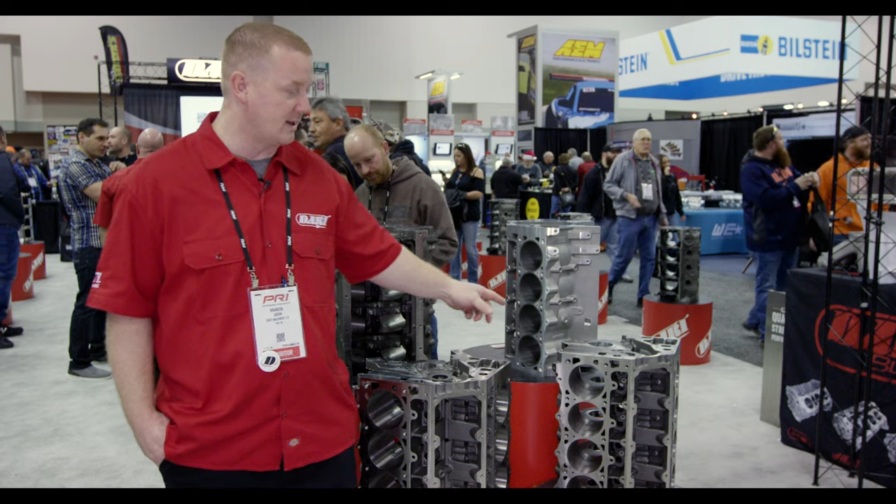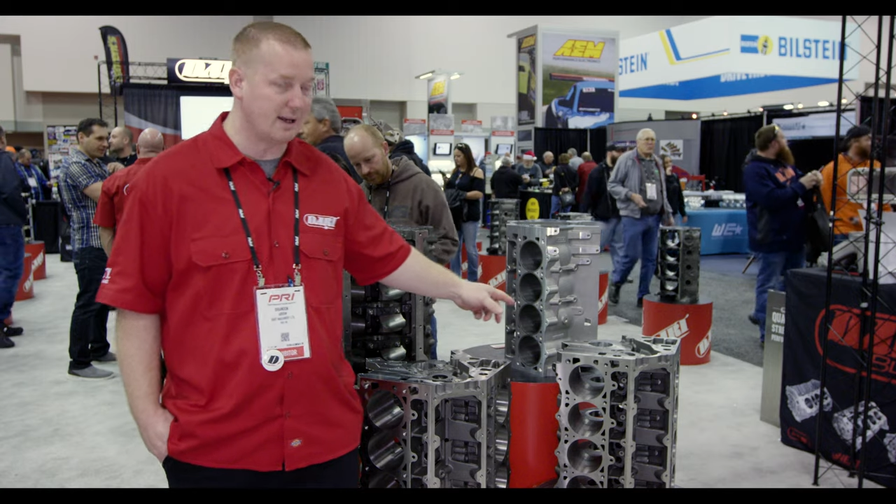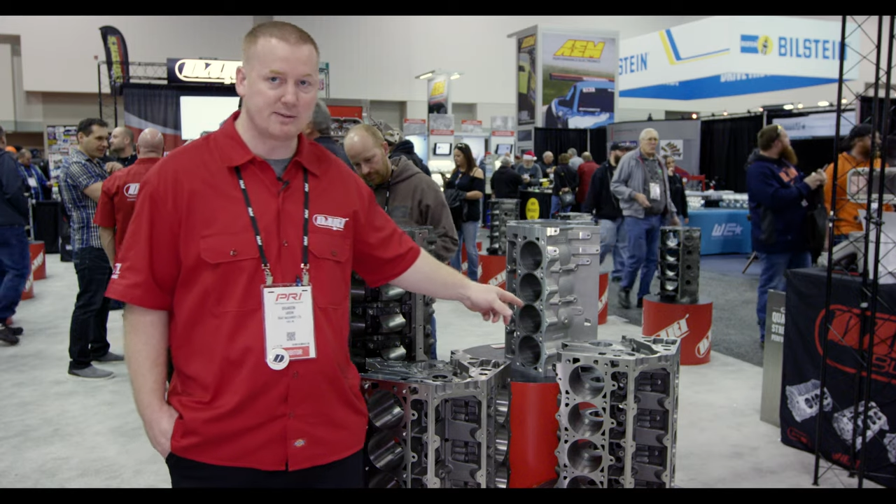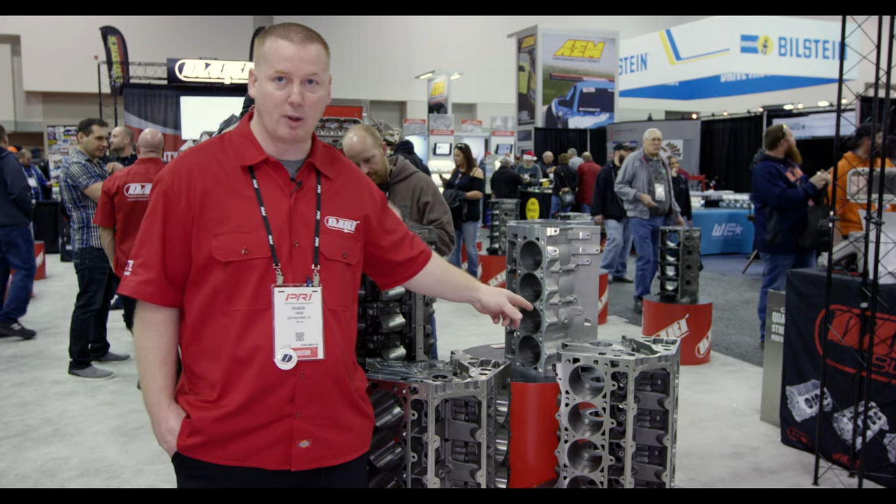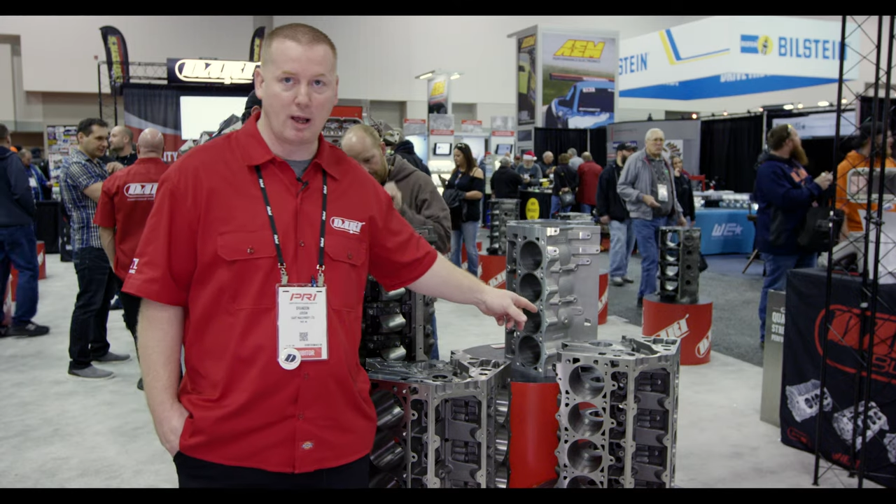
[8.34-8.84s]

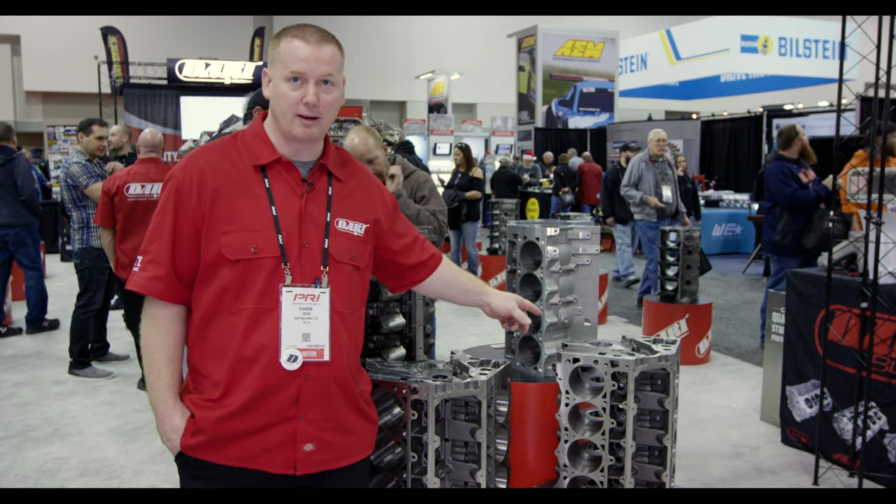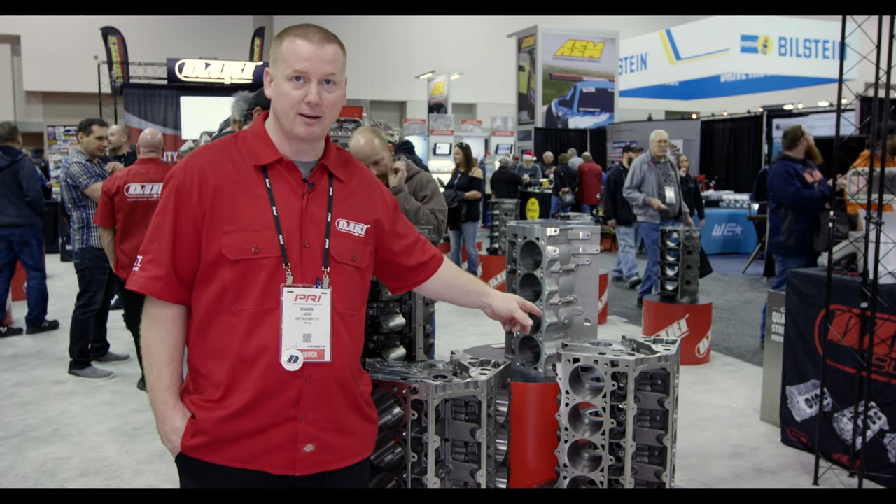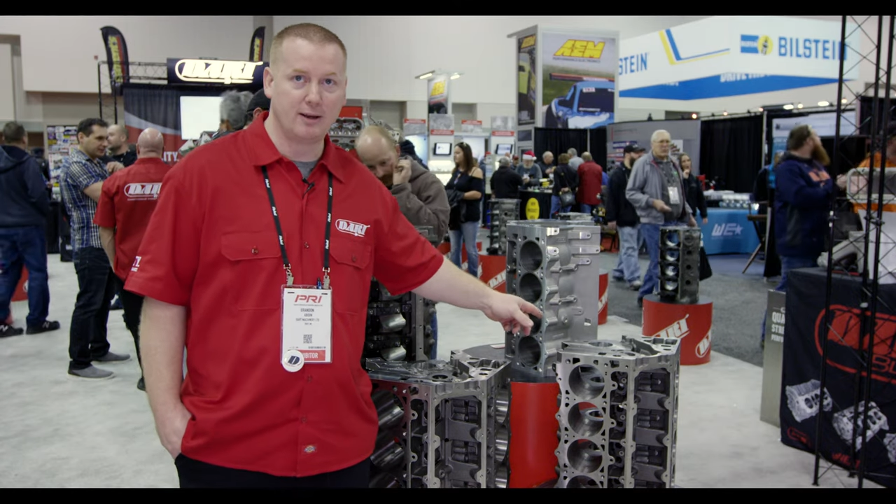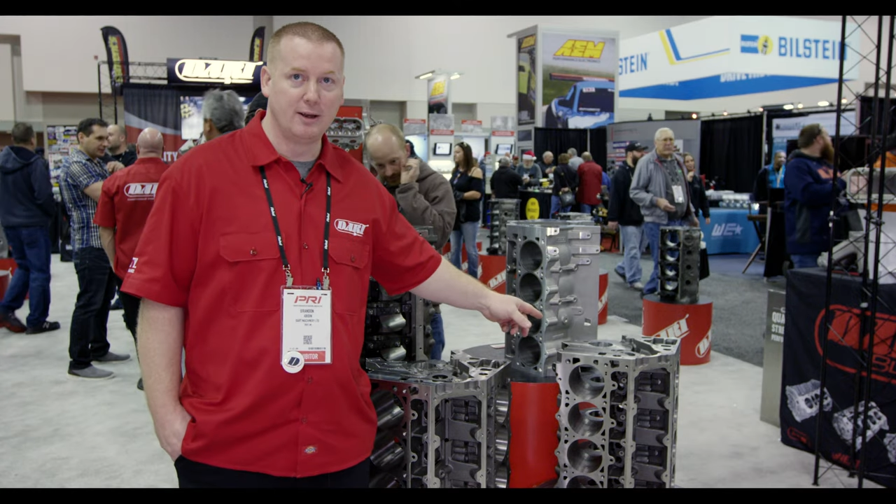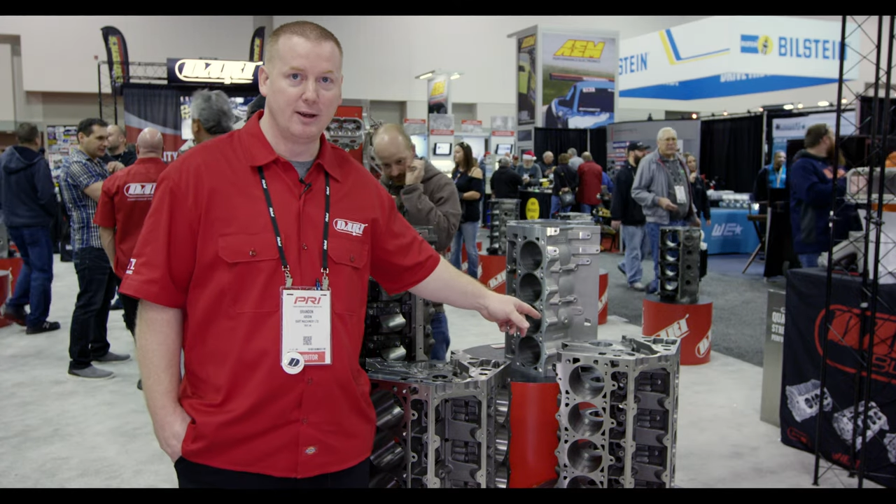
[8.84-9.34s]
Next block,
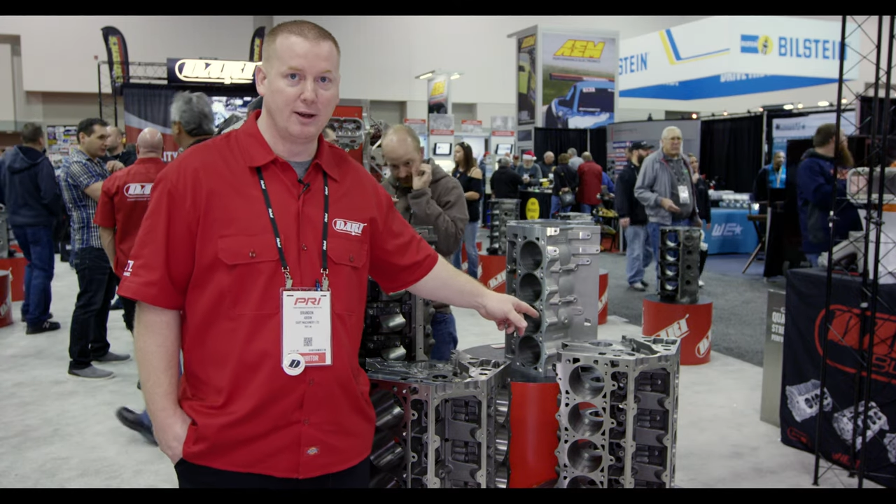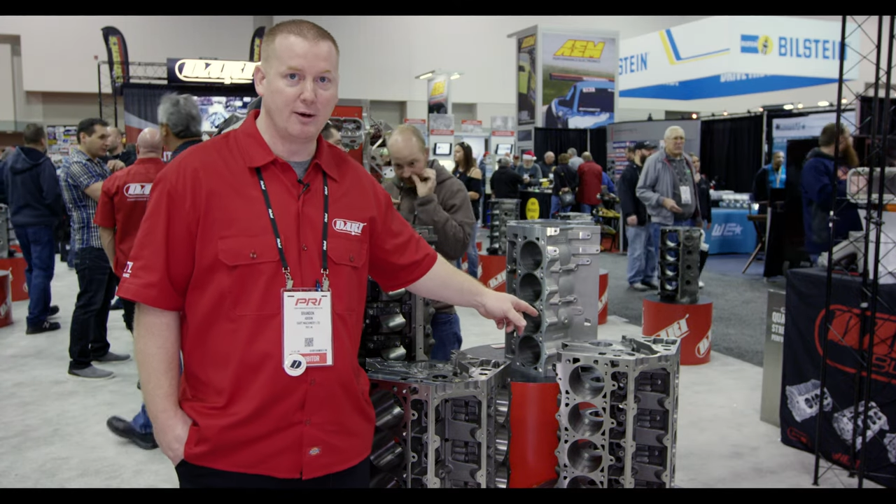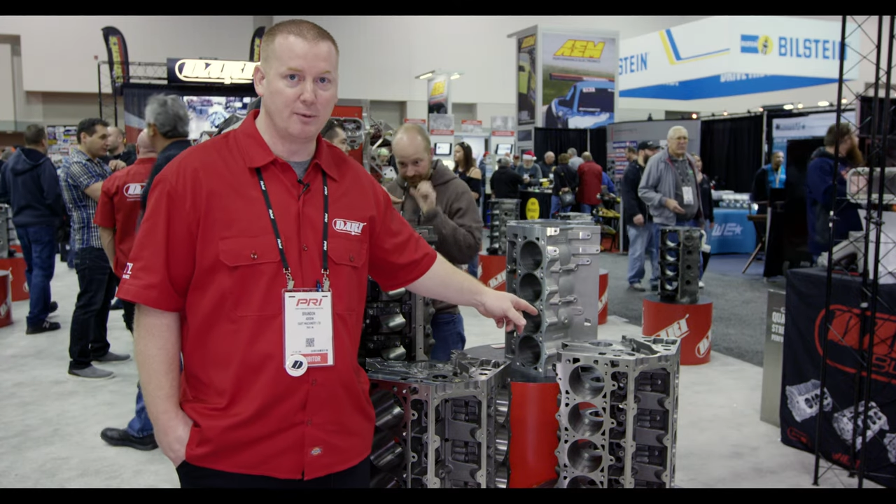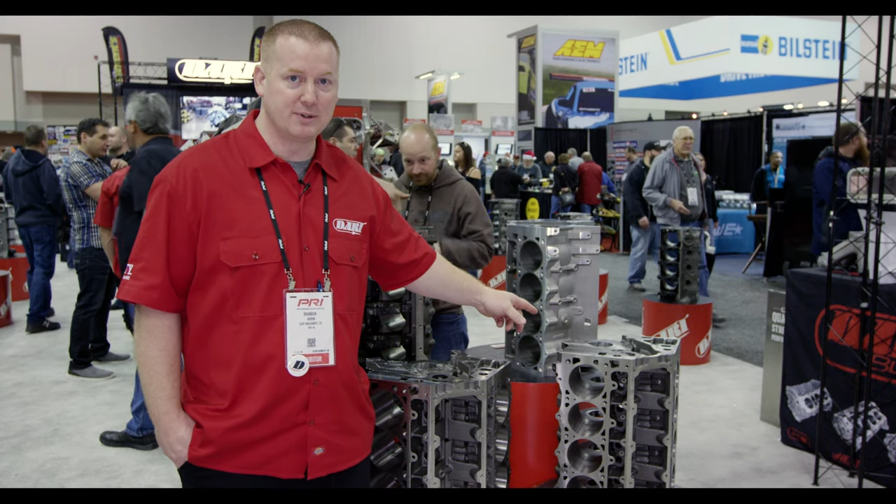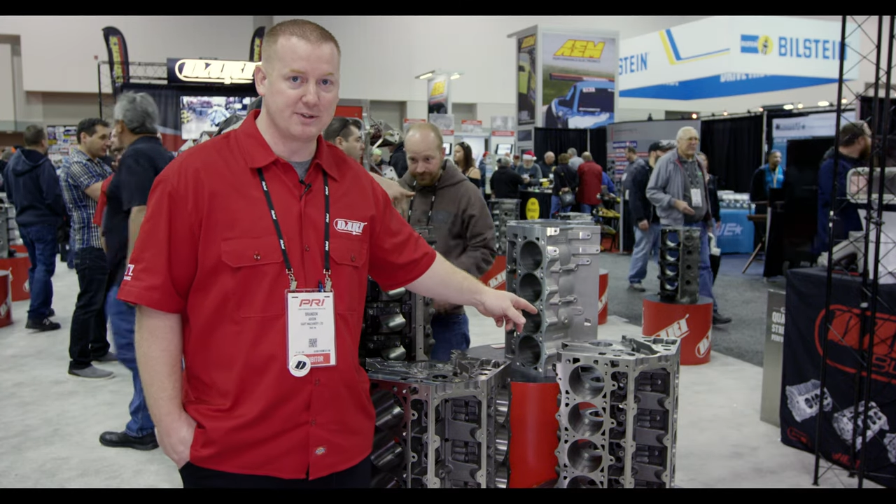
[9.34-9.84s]
which